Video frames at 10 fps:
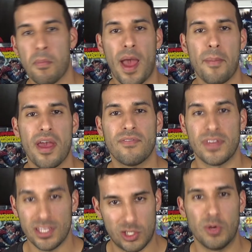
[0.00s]
Batman
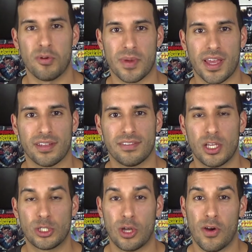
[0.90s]
v Superman,
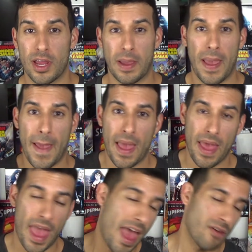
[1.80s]
starring
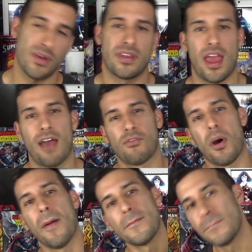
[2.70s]
Henry Cavill,
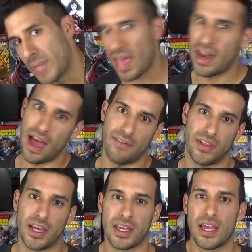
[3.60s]
Ben
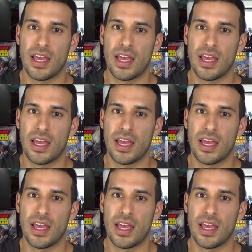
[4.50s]
Affleck,